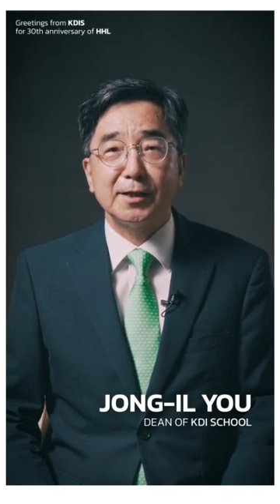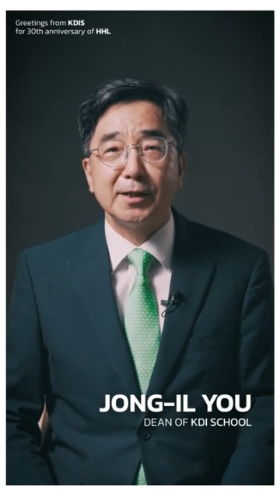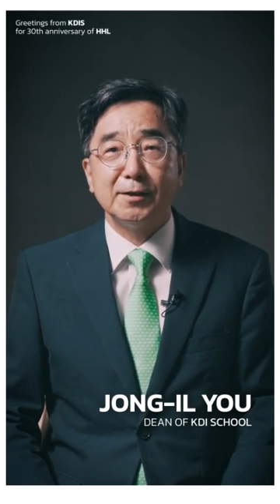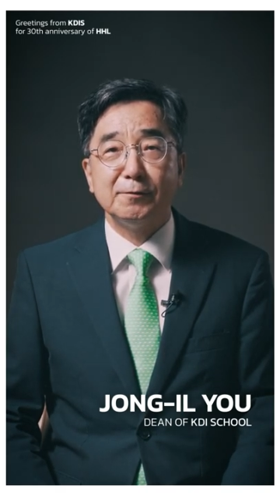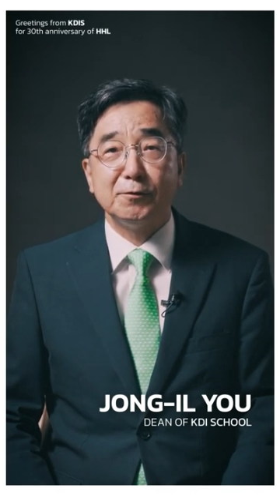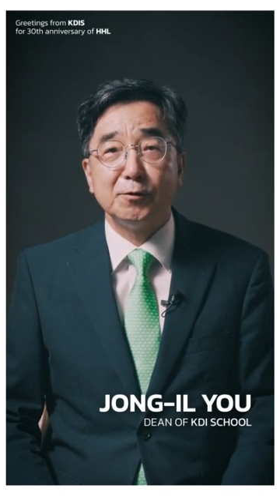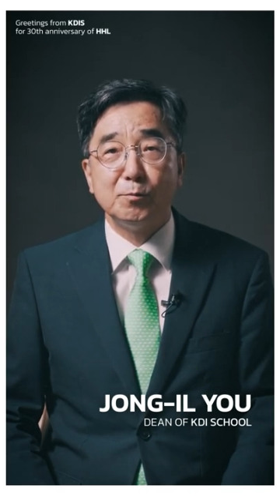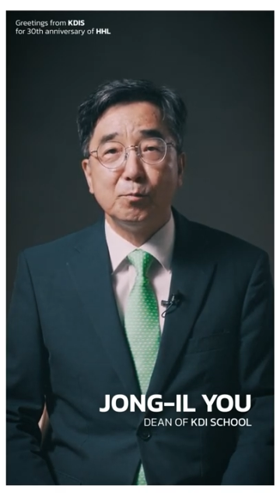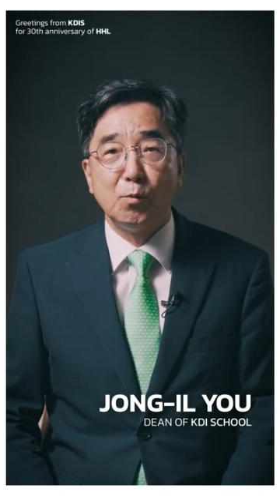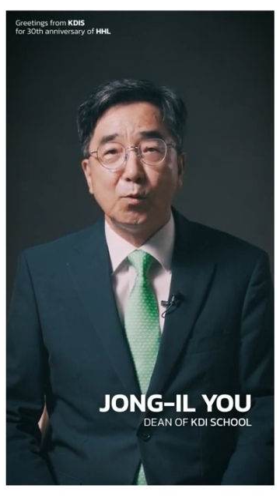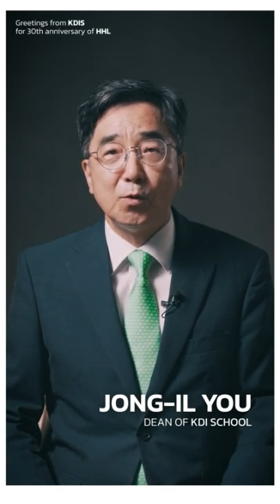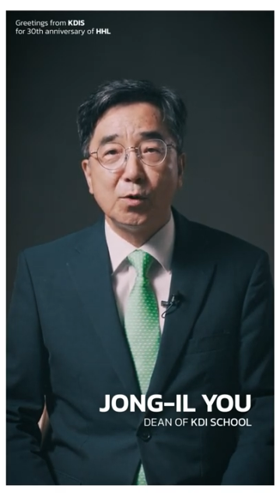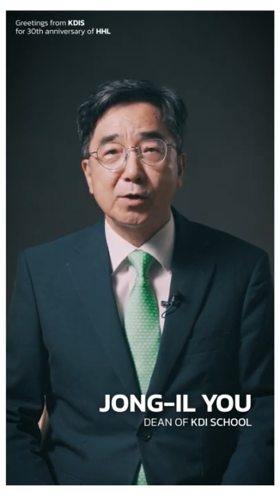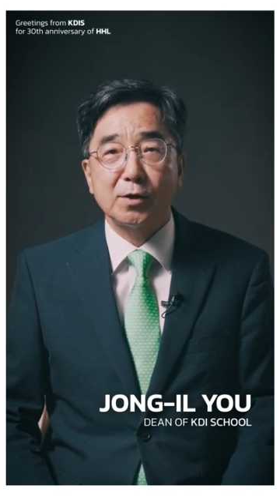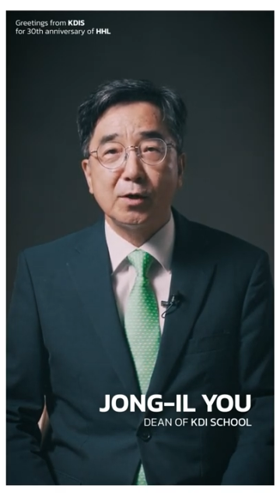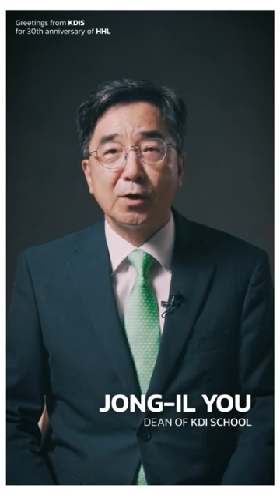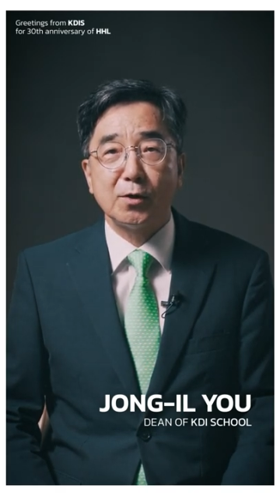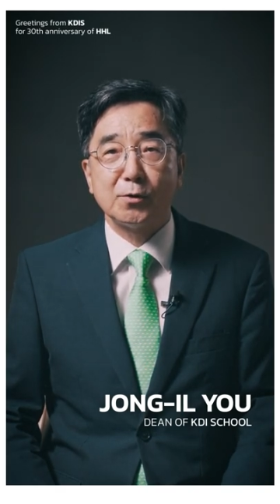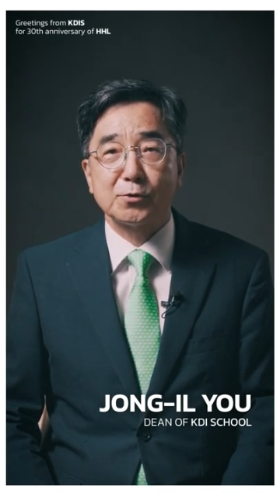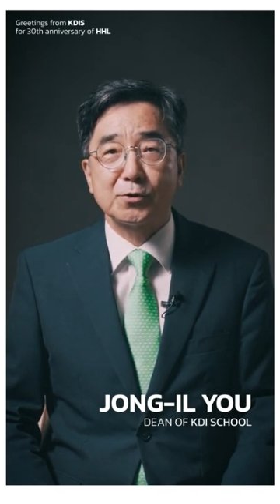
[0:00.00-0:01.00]
even more
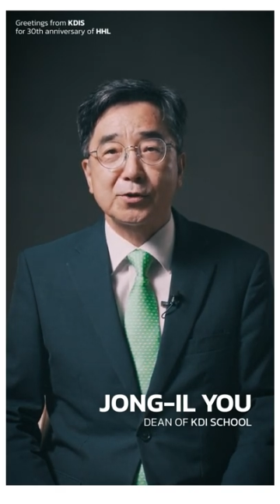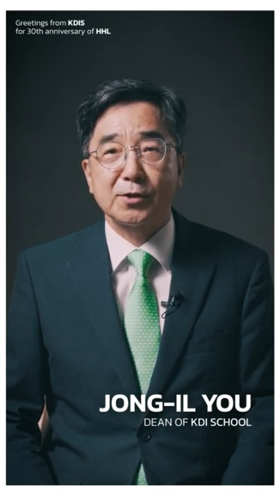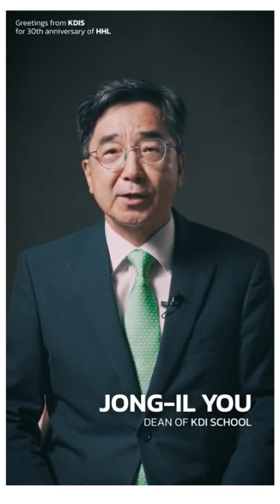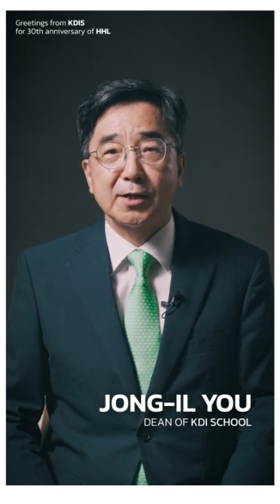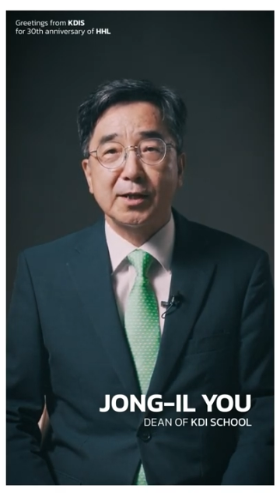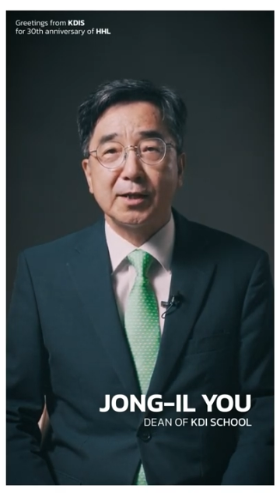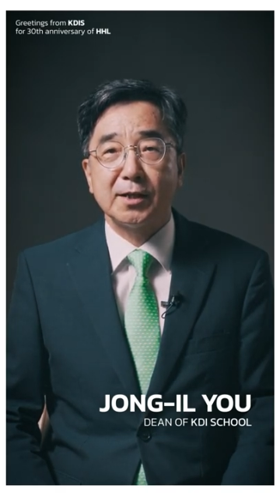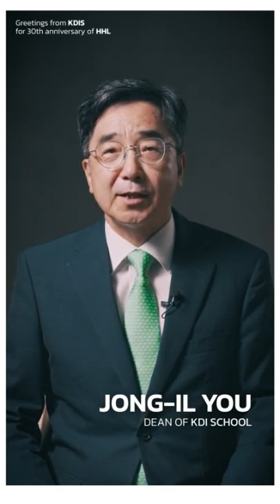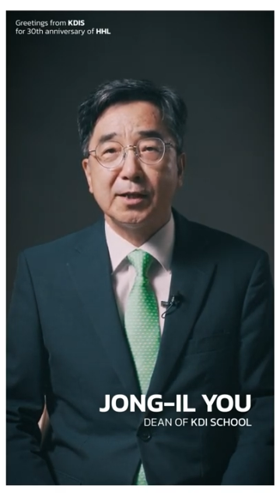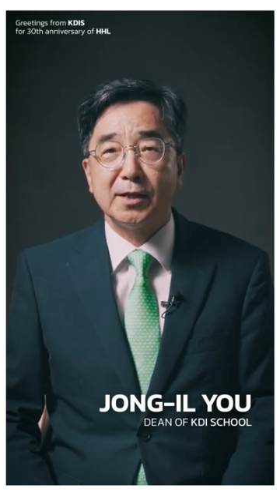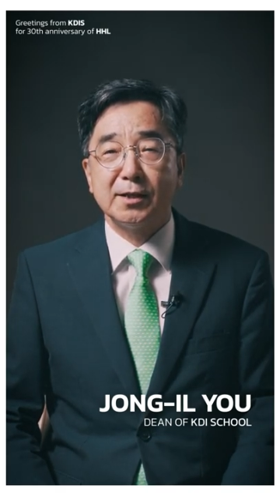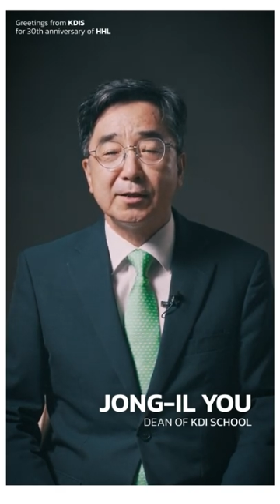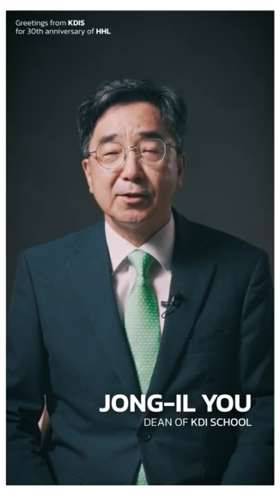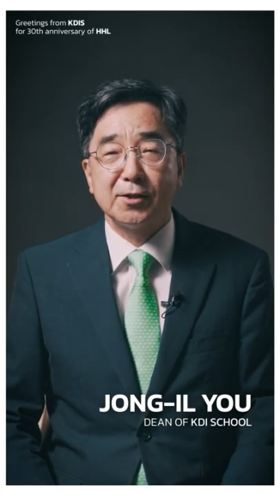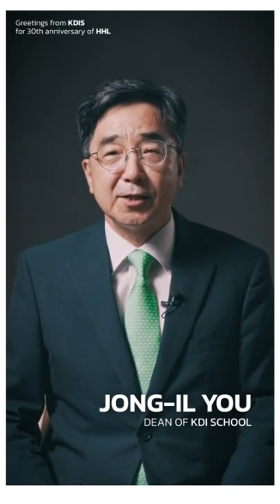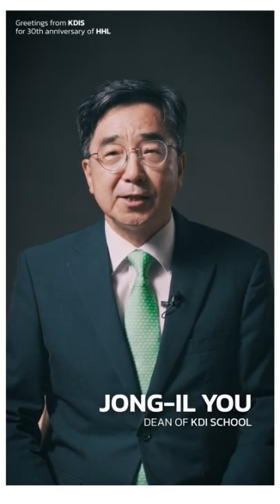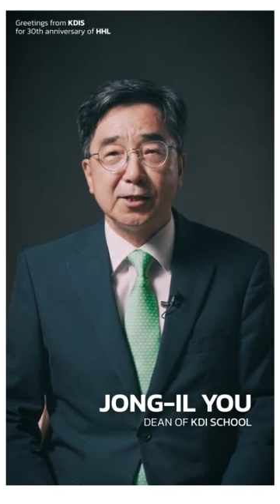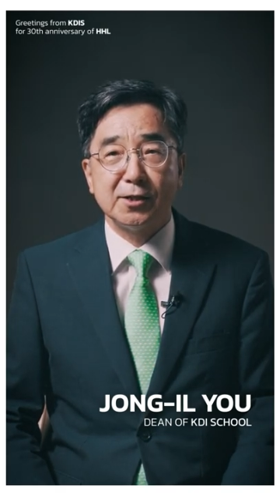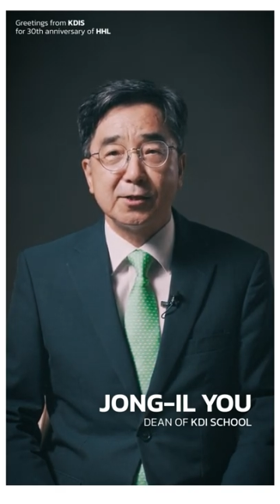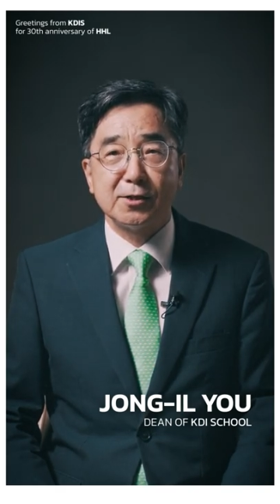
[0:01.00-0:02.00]
closely in the
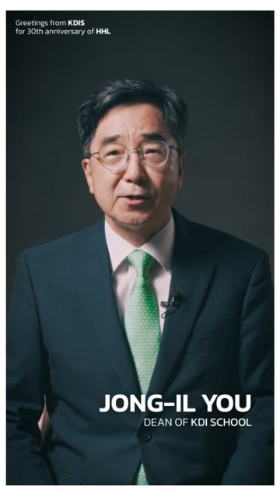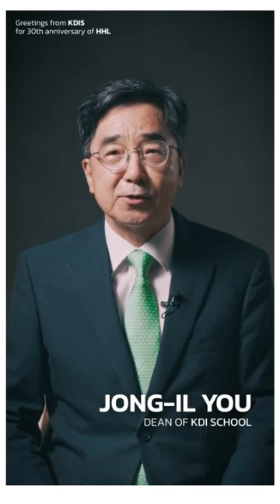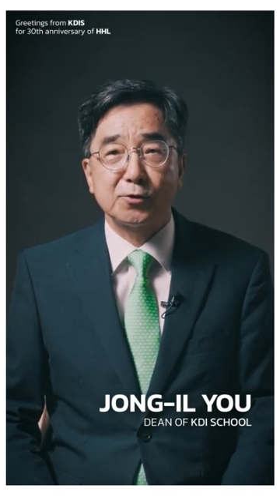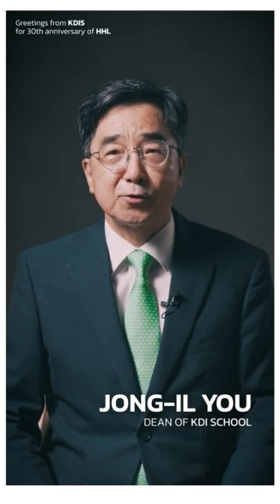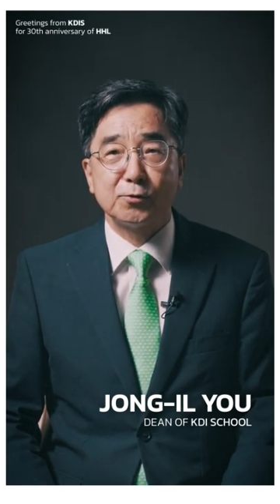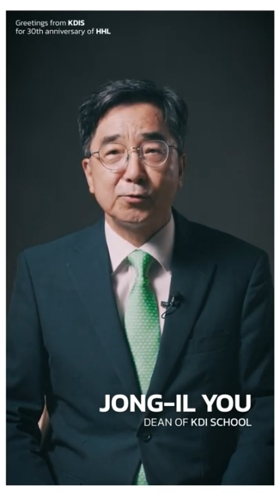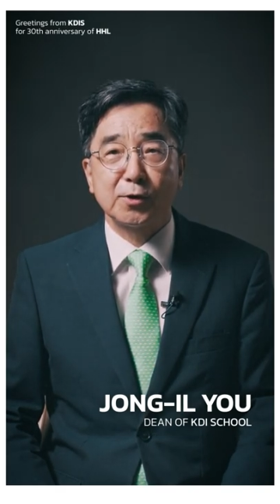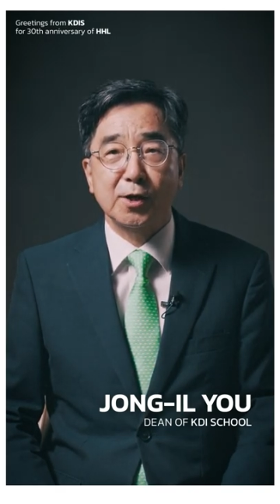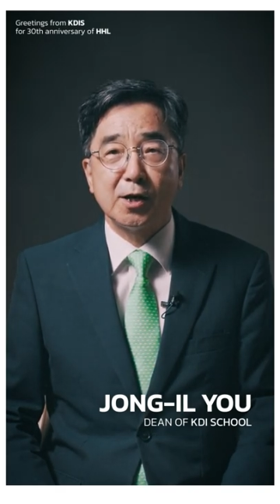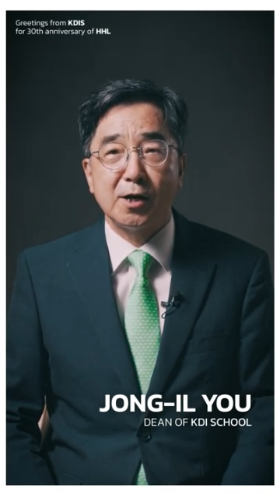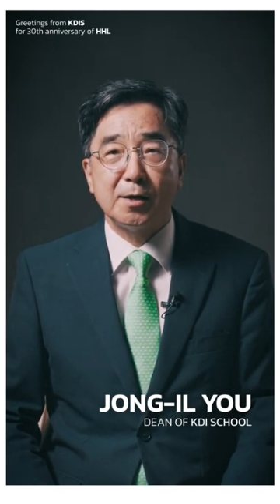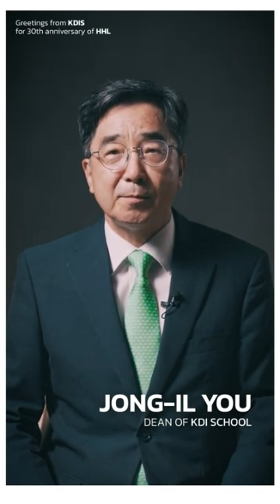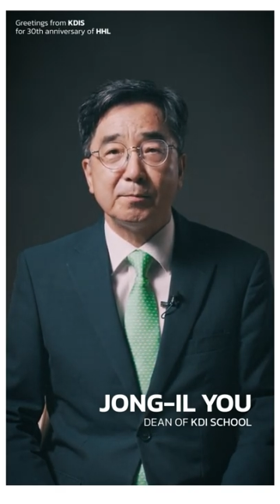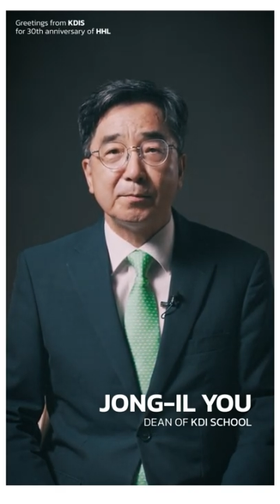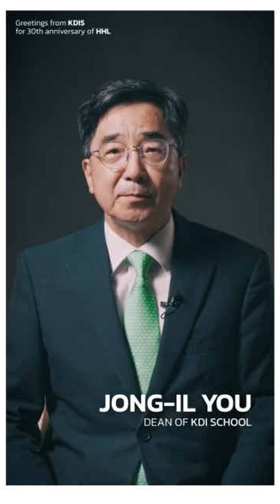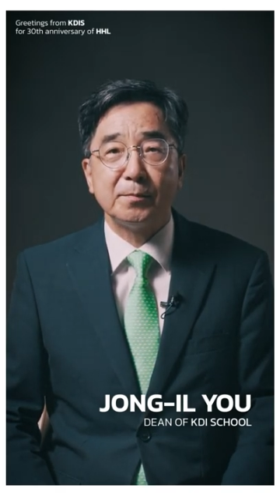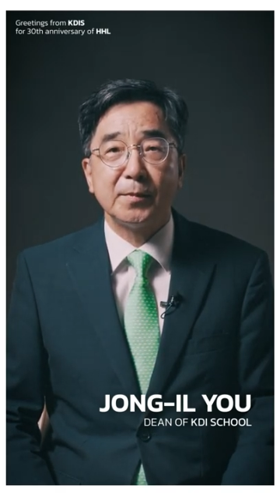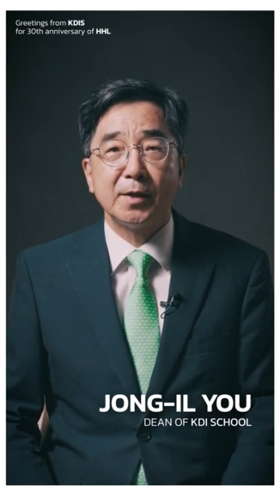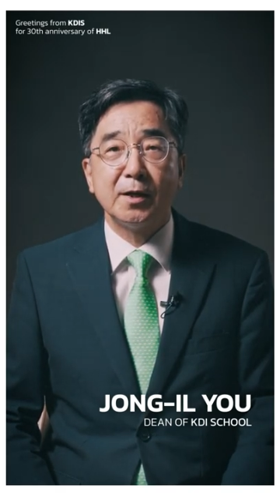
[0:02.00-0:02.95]
years to come